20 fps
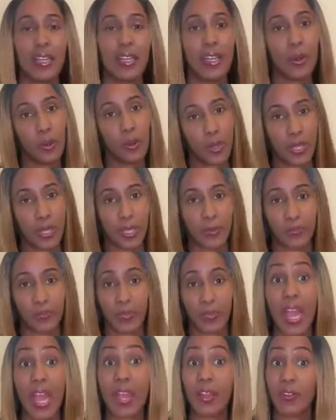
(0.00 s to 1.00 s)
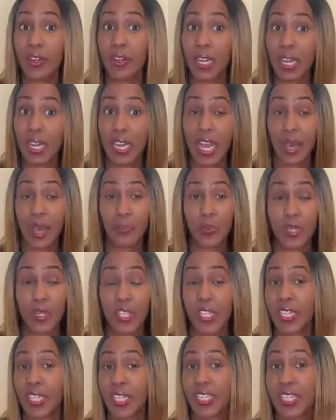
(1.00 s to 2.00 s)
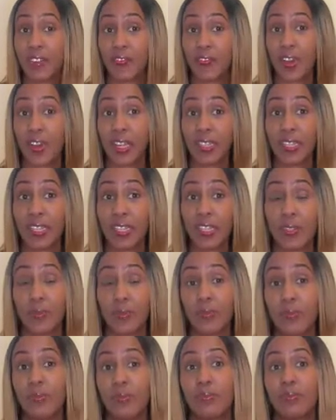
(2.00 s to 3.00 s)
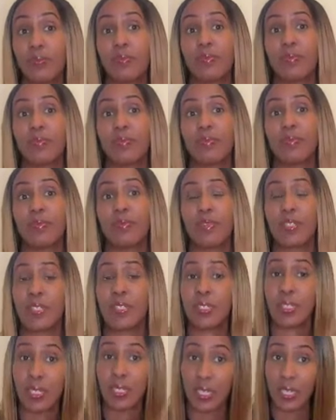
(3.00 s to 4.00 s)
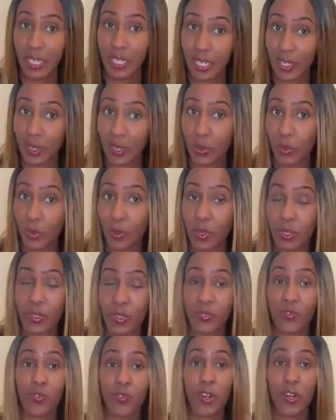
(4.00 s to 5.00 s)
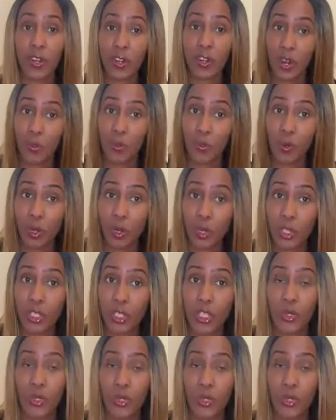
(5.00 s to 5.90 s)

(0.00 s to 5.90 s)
okay. I really appreciated the fact that Slee was vulnerable. She